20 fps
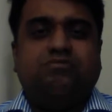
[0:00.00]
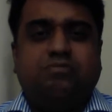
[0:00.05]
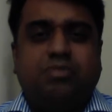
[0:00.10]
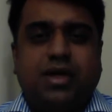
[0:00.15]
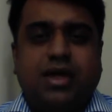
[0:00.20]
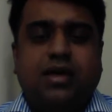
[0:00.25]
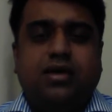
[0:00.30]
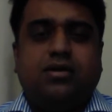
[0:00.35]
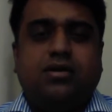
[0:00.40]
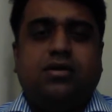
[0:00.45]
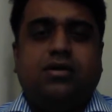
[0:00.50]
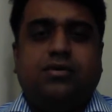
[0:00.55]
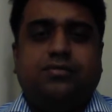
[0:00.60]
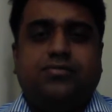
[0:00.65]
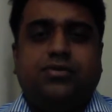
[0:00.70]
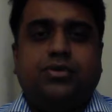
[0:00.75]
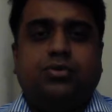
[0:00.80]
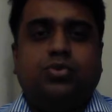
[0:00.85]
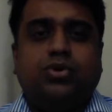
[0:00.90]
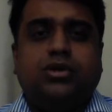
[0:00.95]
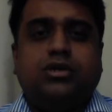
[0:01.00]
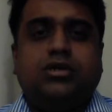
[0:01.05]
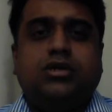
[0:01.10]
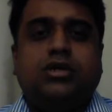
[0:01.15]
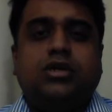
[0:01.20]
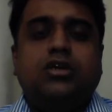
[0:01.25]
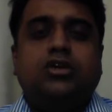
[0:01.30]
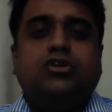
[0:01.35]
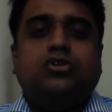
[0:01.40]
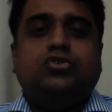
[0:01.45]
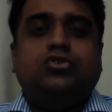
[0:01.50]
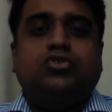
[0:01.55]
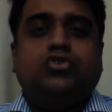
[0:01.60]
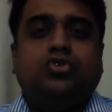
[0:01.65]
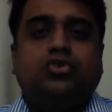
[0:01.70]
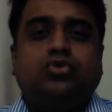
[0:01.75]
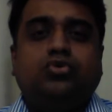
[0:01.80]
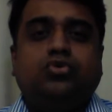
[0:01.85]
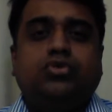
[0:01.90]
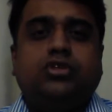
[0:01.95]
bearer of the word
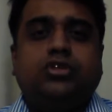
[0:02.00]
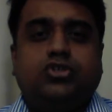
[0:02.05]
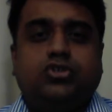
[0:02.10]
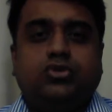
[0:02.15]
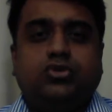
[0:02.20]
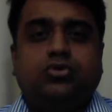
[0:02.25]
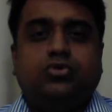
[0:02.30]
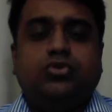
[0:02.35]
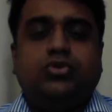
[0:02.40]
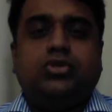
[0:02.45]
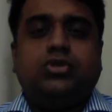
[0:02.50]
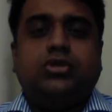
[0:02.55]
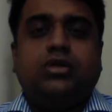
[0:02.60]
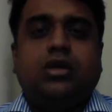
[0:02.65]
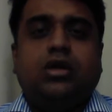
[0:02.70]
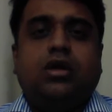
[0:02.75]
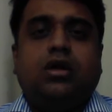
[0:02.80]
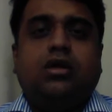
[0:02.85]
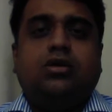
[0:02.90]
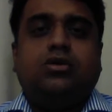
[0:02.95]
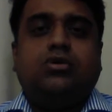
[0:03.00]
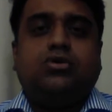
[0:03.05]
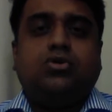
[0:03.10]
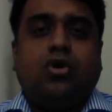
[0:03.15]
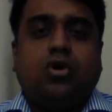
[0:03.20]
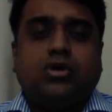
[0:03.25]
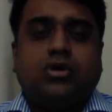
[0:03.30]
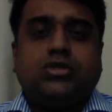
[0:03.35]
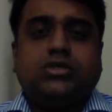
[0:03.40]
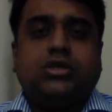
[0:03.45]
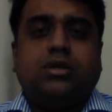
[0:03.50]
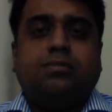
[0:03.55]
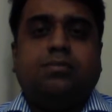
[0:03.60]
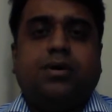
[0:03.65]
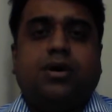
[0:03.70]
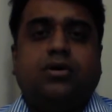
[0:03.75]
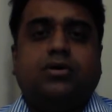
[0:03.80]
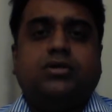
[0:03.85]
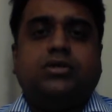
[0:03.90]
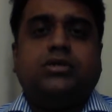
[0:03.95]
to the Jews, talks
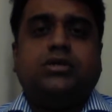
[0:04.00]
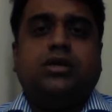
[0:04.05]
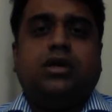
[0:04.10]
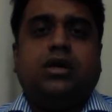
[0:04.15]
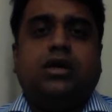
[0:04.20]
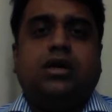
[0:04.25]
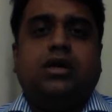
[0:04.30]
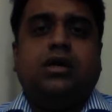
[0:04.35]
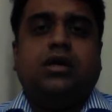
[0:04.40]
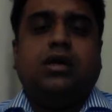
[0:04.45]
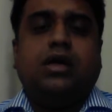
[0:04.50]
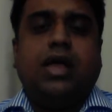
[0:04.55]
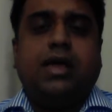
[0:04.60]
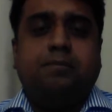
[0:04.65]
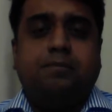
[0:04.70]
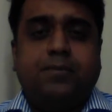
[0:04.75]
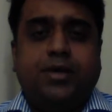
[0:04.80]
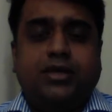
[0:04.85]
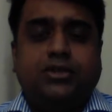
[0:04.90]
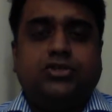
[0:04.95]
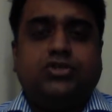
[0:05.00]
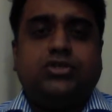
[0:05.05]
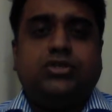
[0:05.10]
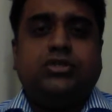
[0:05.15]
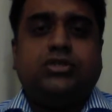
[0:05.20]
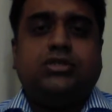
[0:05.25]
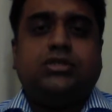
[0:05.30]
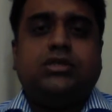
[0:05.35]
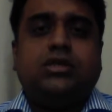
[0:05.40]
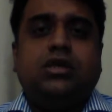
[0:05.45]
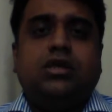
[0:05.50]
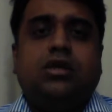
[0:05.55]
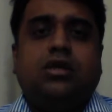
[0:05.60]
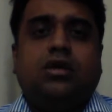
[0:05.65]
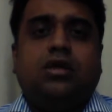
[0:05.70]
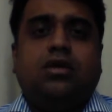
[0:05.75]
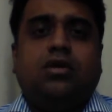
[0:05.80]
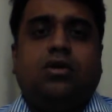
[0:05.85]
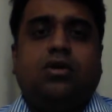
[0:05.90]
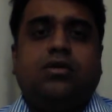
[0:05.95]
about and mentions
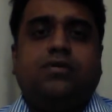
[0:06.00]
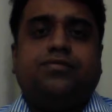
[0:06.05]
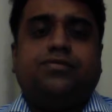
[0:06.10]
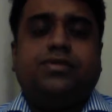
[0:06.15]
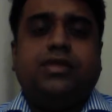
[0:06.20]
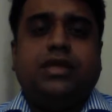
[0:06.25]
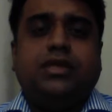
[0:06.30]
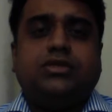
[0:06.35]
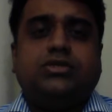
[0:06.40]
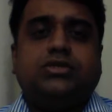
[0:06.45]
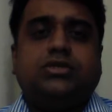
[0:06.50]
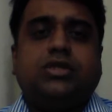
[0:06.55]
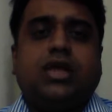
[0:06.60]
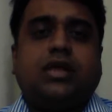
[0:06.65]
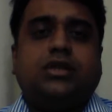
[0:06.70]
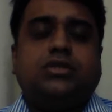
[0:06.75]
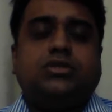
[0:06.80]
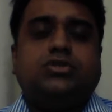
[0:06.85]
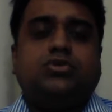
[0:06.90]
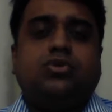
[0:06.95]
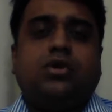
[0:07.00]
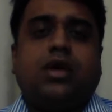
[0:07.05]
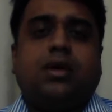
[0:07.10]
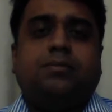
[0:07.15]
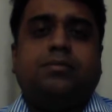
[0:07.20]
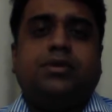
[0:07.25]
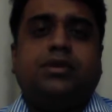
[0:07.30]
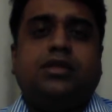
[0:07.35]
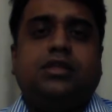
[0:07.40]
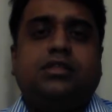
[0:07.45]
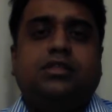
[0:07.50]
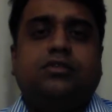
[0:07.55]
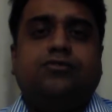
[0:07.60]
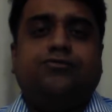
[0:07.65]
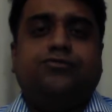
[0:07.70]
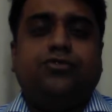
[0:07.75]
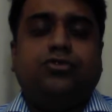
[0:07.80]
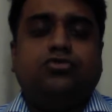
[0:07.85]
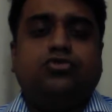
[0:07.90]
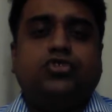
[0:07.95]
a lot of things that is to happen in
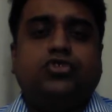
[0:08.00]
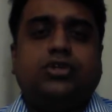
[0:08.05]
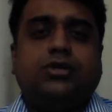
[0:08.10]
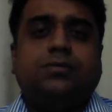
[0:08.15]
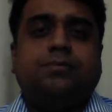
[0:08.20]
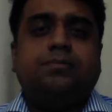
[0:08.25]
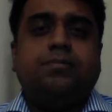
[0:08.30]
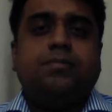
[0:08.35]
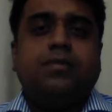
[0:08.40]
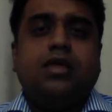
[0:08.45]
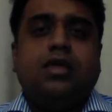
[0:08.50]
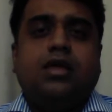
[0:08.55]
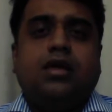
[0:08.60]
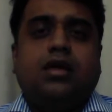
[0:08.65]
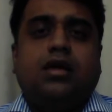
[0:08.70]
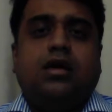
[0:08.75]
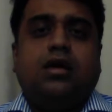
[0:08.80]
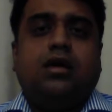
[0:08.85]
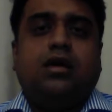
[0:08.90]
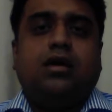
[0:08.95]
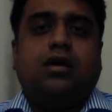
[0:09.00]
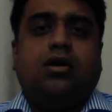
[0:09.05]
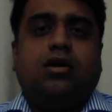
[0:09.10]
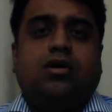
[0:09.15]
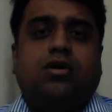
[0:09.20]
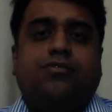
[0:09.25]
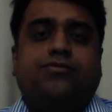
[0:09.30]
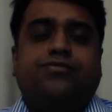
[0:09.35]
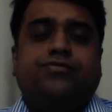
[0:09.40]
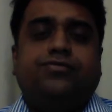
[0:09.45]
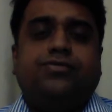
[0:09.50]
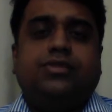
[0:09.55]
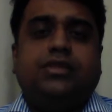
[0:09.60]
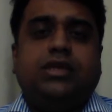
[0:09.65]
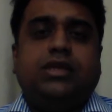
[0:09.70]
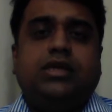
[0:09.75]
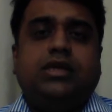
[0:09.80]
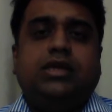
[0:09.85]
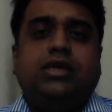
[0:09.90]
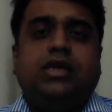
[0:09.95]
the future of
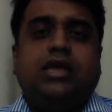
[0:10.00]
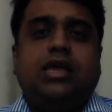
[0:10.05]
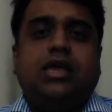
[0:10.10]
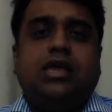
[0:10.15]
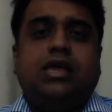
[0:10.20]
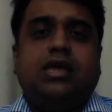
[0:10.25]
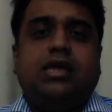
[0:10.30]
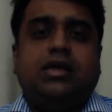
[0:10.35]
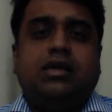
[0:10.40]
the